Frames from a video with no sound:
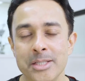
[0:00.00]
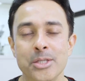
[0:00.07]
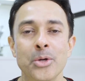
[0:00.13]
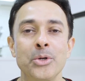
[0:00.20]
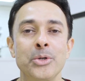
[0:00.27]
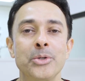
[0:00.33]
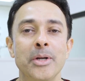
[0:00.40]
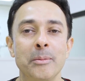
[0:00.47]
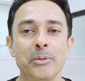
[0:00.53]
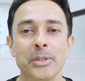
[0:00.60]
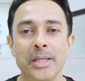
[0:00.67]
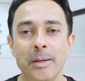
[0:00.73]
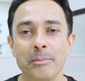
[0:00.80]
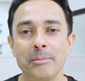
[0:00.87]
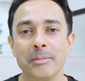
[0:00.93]
that it's going to
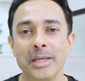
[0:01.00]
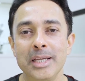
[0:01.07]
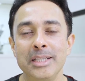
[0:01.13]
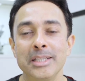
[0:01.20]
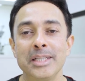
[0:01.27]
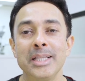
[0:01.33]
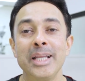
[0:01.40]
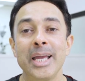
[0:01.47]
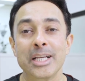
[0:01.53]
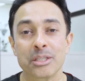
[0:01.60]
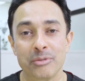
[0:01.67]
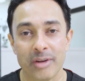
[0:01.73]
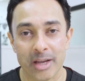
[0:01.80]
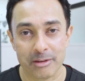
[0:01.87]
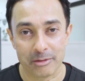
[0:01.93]
trouble them in the
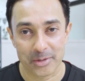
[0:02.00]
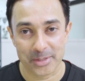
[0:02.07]
next 5